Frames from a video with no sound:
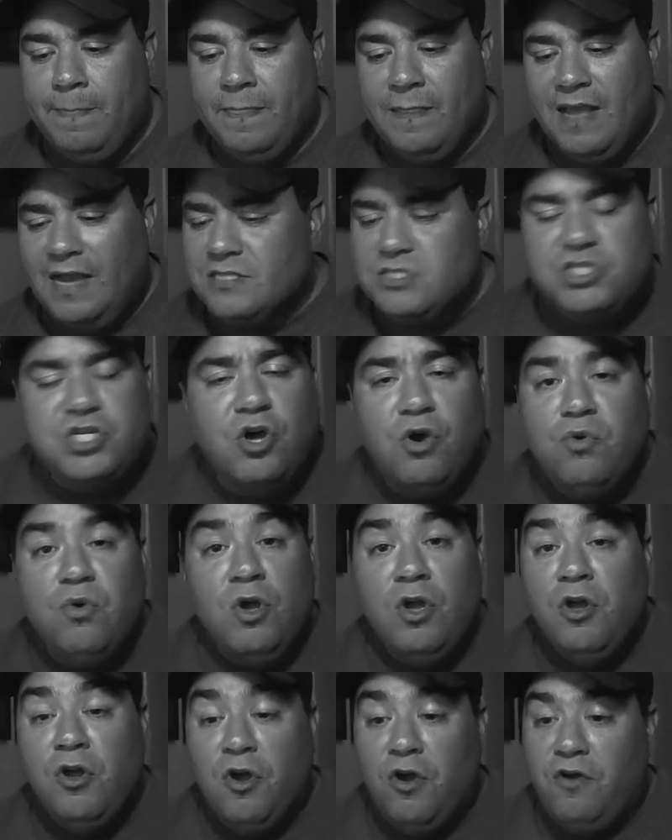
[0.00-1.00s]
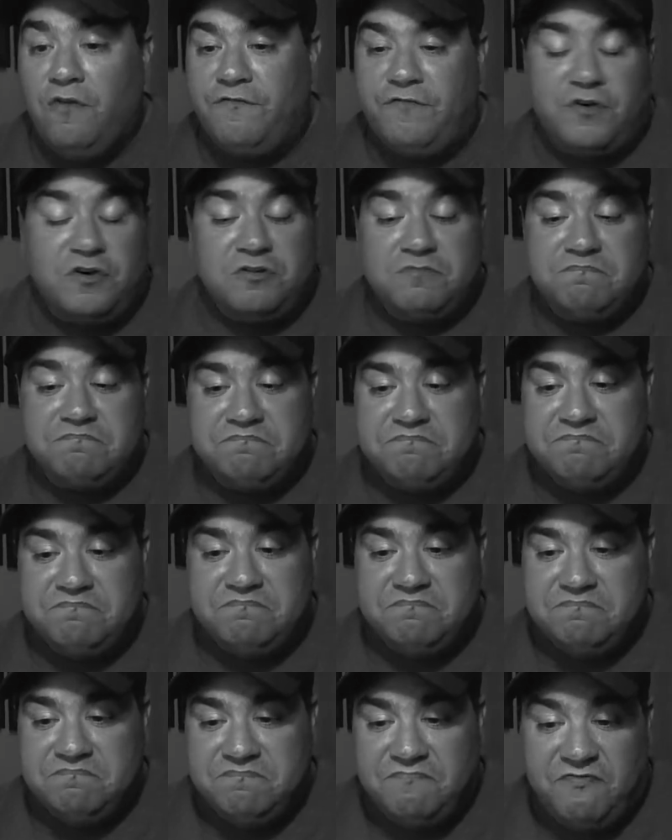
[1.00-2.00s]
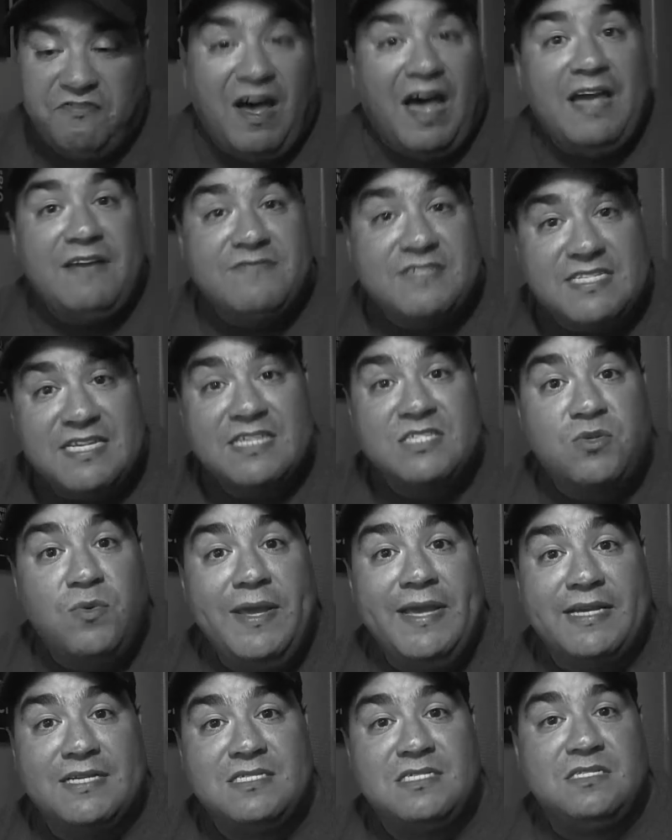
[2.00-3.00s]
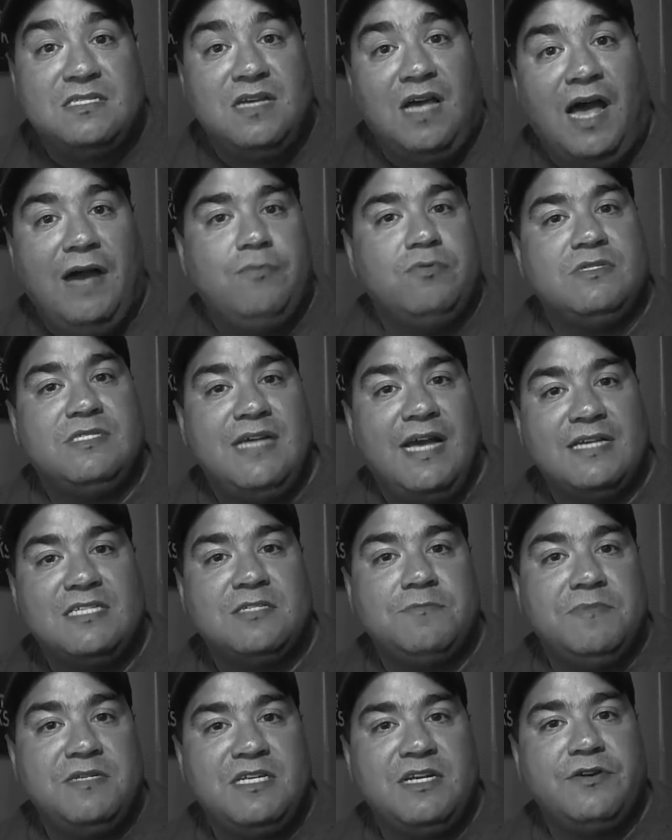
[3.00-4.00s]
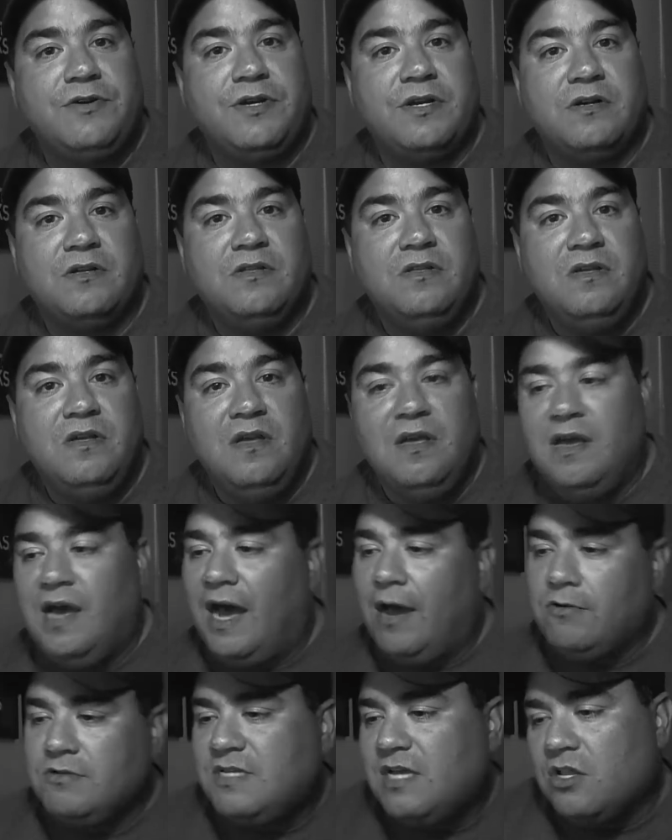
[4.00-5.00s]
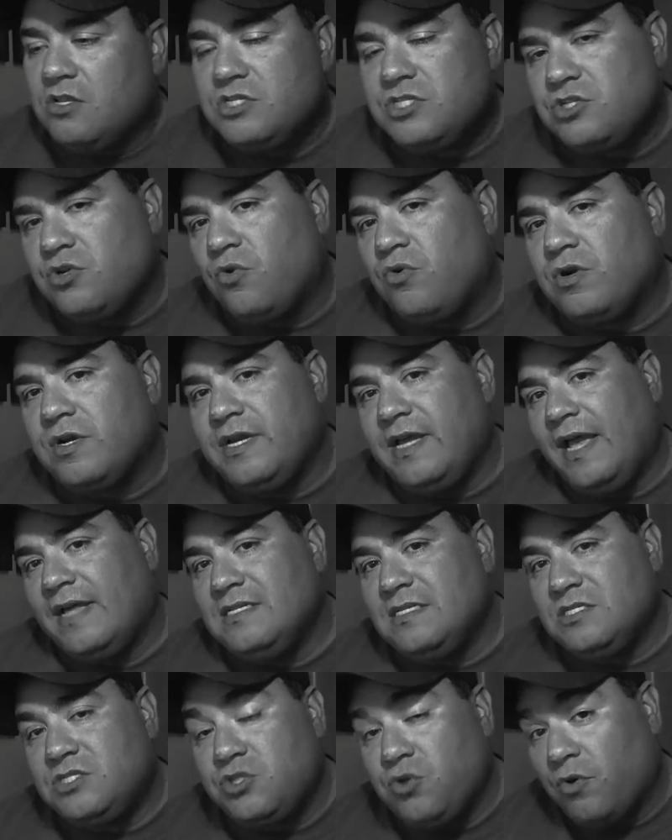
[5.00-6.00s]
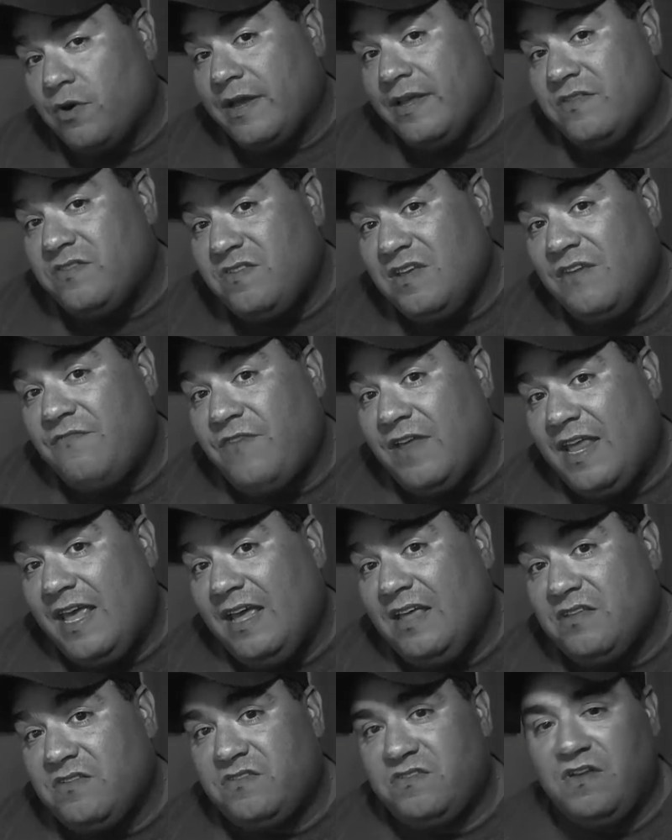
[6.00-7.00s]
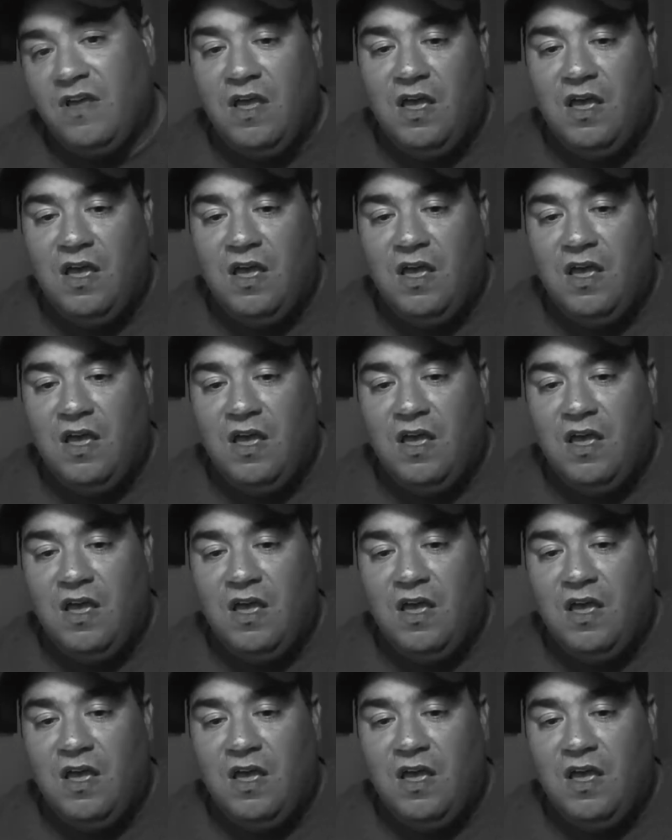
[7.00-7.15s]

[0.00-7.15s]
And so for 5-6 weeks, I will test material. I will tell a story and see if it hits.